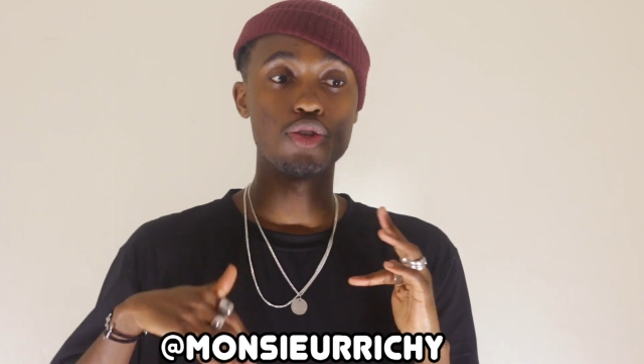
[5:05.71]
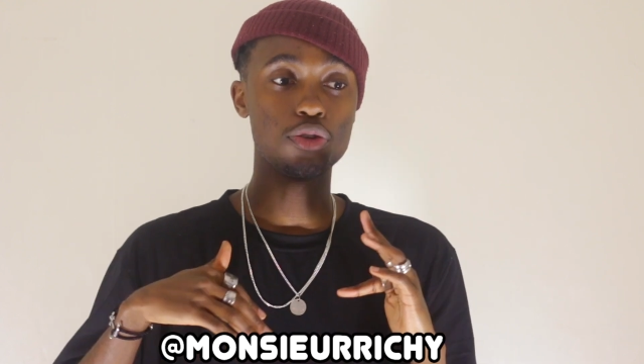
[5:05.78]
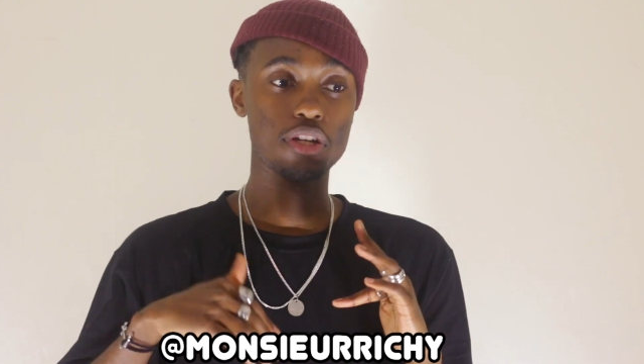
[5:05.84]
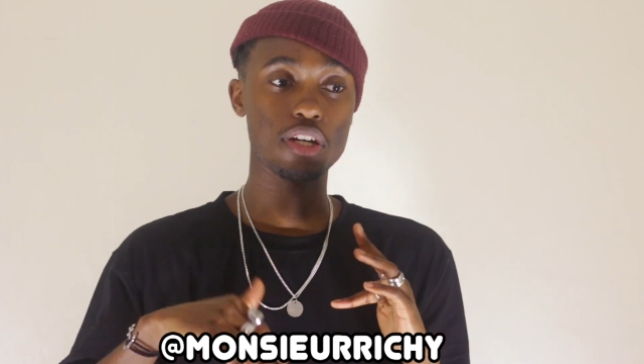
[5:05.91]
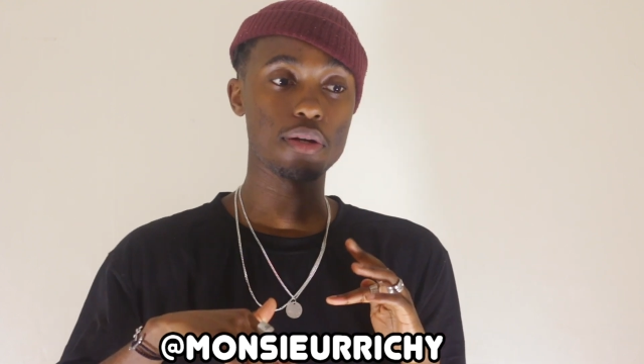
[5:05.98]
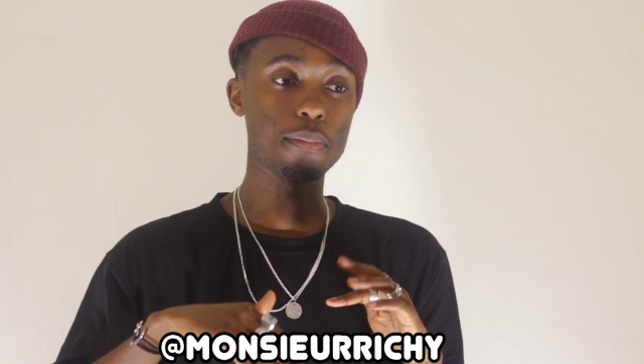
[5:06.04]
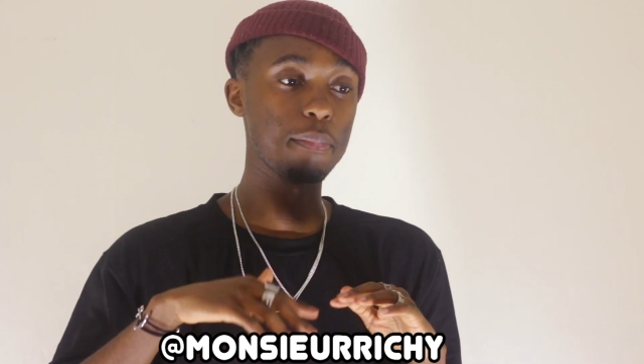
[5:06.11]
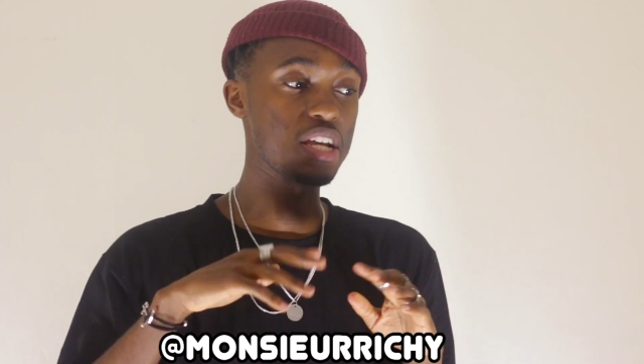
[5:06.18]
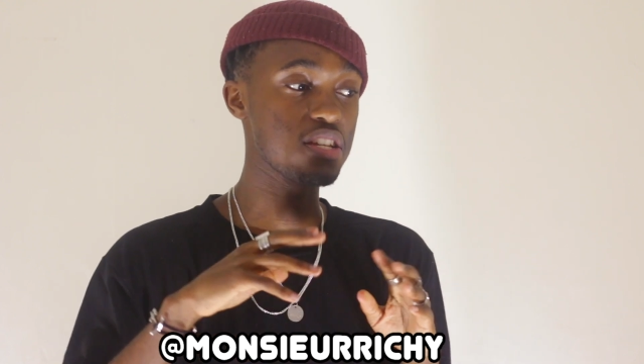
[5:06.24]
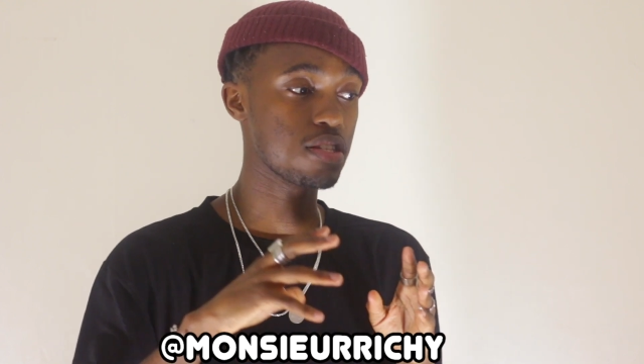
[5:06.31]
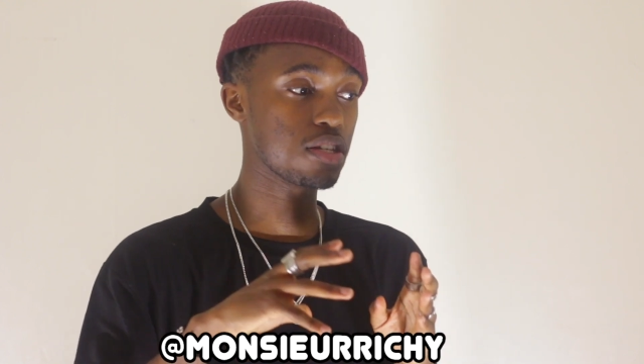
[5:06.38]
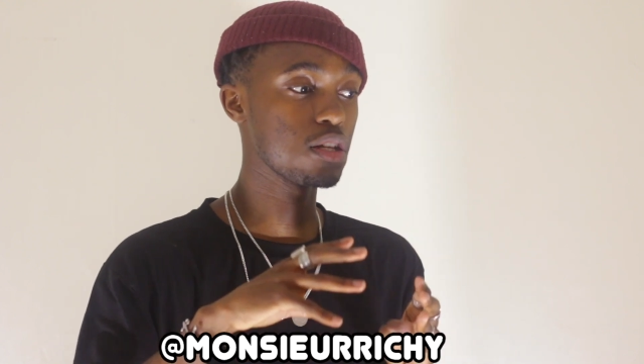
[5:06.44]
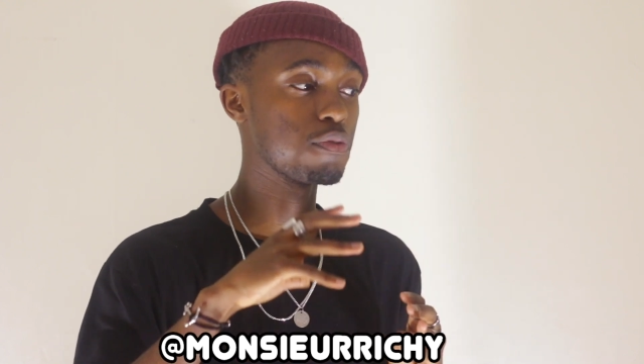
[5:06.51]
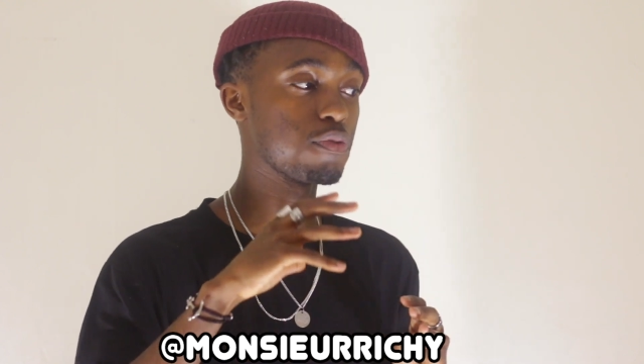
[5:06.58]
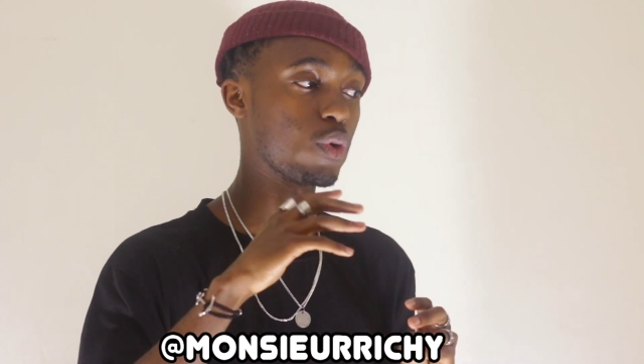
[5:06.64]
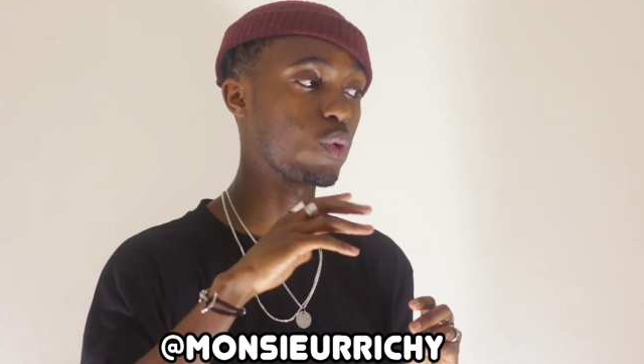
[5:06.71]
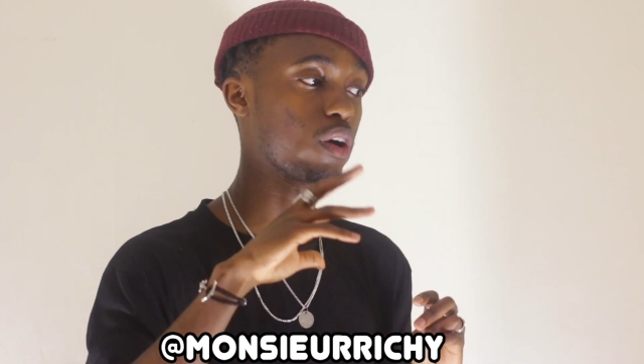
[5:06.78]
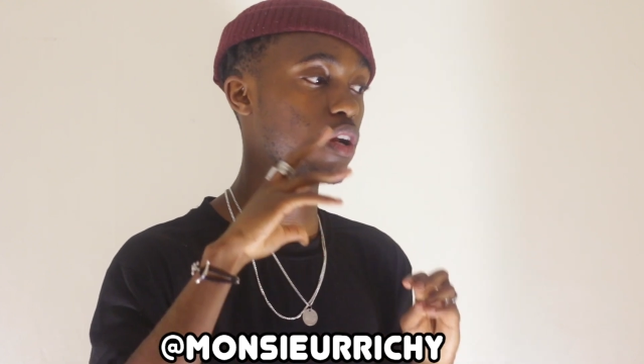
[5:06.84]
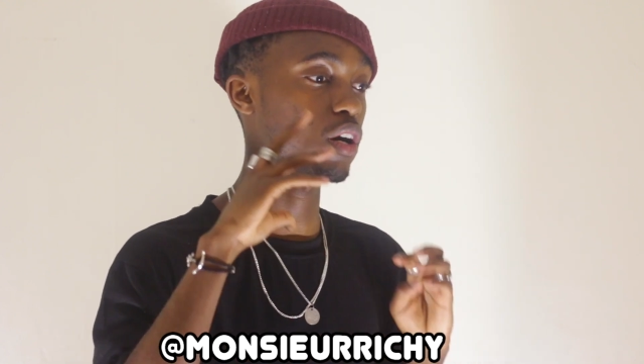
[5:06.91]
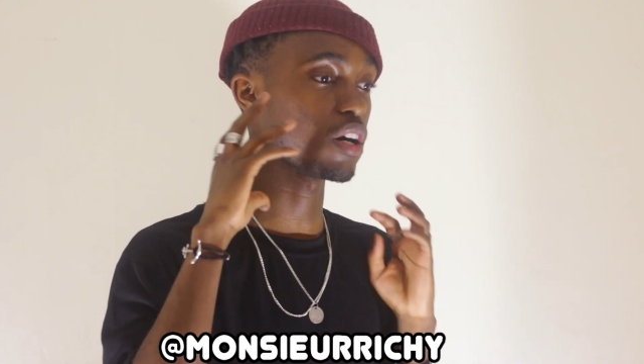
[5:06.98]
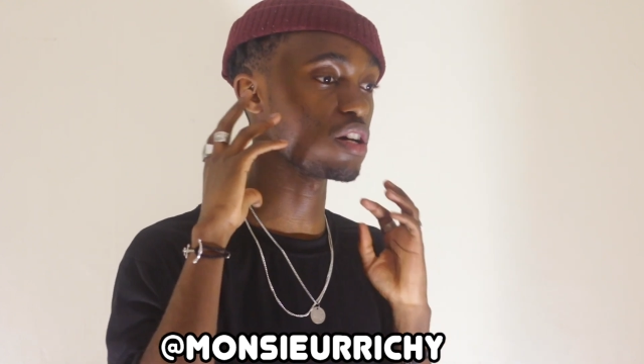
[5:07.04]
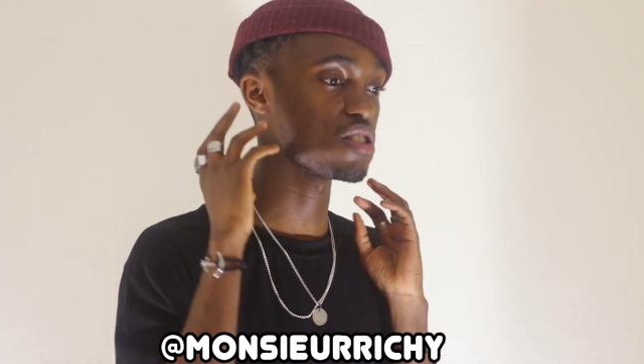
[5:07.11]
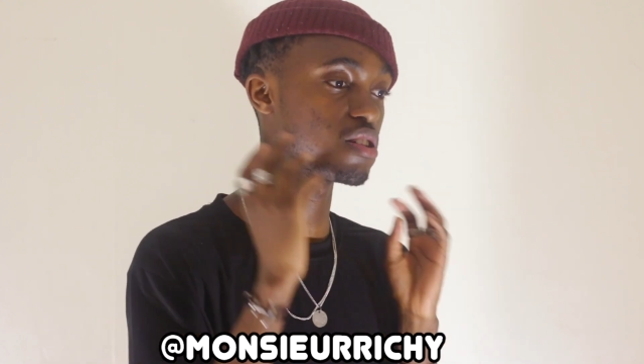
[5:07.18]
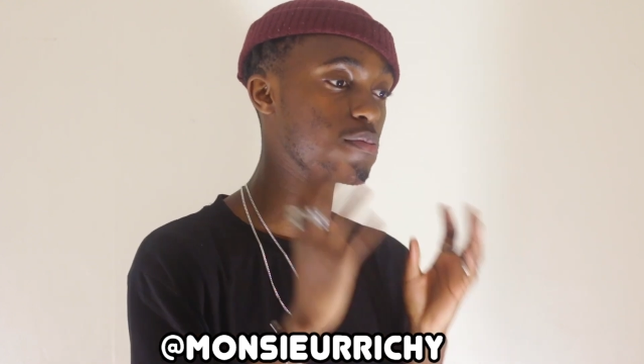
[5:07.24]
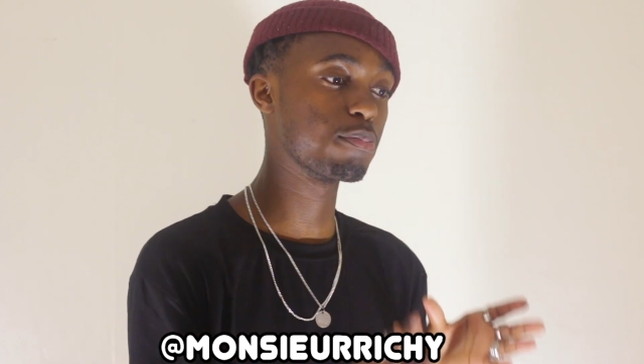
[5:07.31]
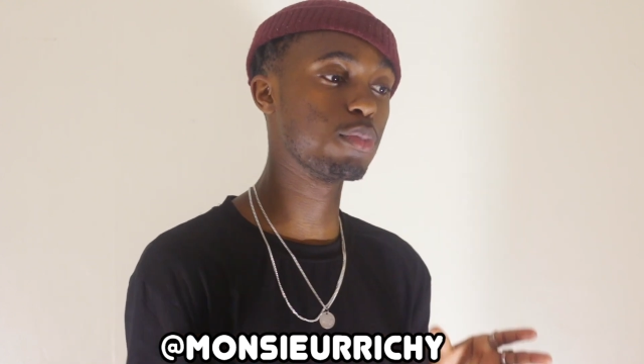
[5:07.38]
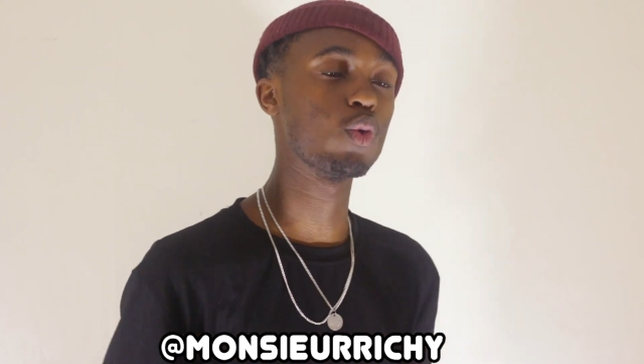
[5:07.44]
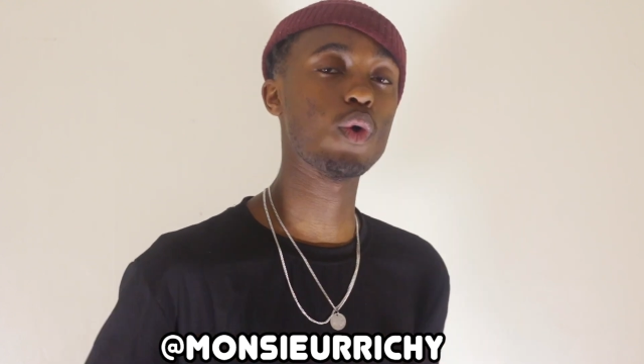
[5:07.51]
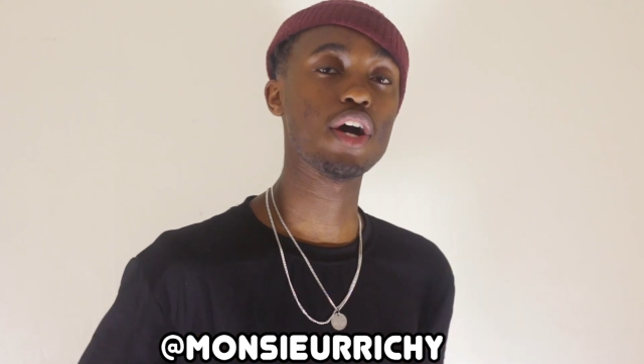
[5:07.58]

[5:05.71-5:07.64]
You can basically throw on like a simple